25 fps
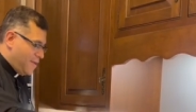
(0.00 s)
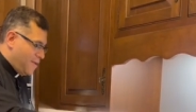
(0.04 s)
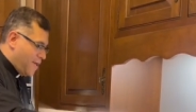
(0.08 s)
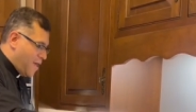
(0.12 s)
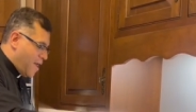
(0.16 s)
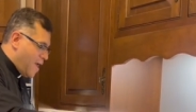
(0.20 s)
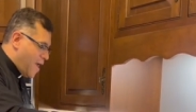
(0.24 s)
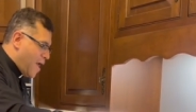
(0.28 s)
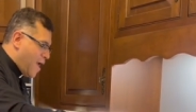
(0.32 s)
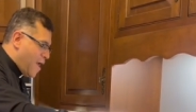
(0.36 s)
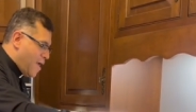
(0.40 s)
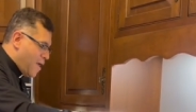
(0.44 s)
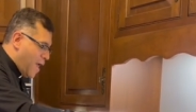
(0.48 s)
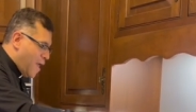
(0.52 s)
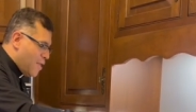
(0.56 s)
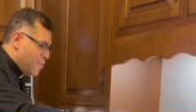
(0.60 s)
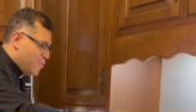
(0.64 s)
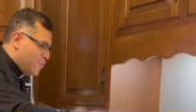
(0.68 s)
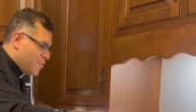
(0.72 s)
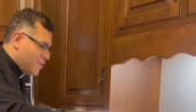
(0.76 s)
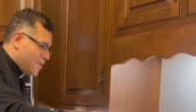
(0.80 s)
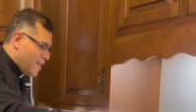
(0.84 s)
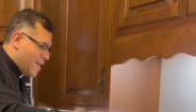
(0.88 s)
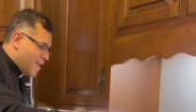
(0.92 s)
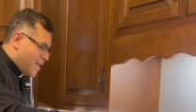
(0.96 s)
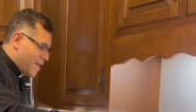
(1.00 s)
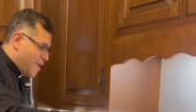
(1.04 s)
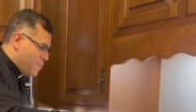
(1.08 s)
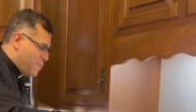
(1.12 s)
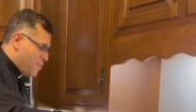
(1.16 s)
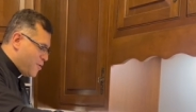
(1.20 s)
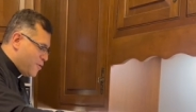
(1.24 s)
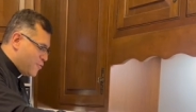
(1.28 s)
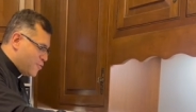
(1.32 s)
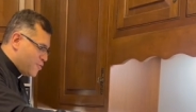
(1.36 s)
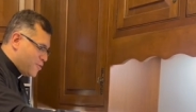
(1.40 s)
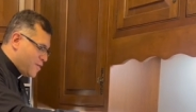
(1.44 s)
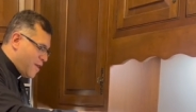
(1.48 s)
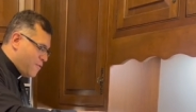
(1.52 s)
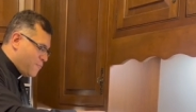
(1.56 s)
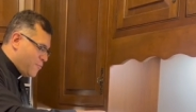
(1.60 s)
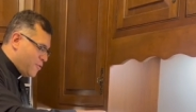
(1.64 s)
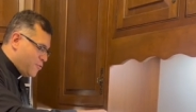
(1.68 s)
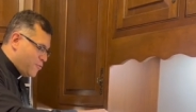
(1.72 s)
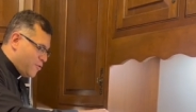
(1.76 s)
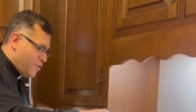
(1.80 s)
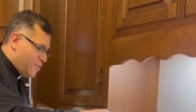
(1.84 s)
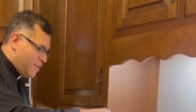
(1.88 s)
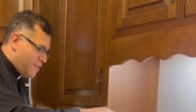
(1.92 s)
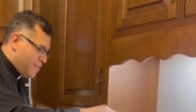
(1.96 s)
I look like a real chef with
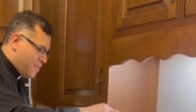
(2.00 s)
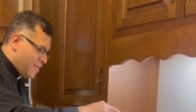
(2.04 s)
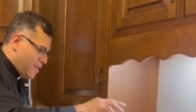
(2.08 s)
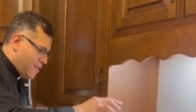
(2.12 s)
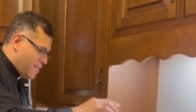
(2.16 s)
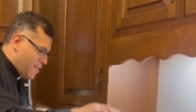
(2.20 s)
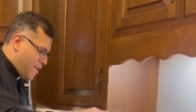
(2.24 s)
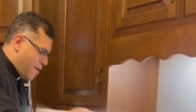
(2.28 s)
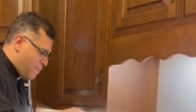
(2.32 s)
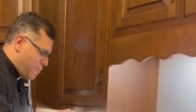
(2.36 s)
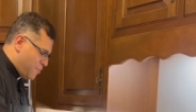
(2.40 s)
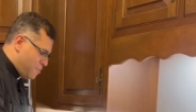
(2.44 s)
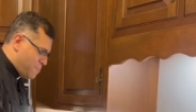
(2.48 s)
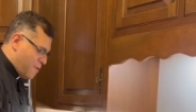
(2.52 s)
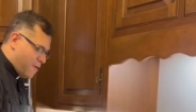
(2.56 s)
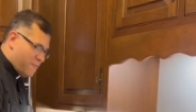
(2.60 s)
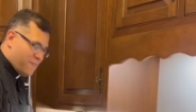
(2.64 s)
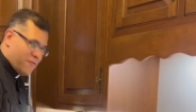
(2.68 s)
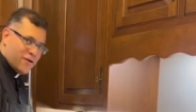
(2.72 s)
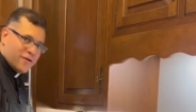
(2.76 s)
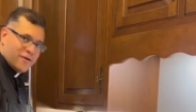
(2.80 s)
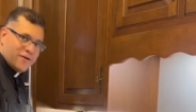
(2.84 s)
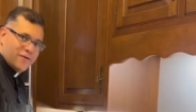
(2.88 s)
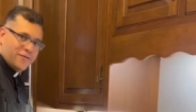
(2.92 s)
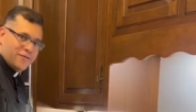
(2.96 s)
doing this and like that with my fingers.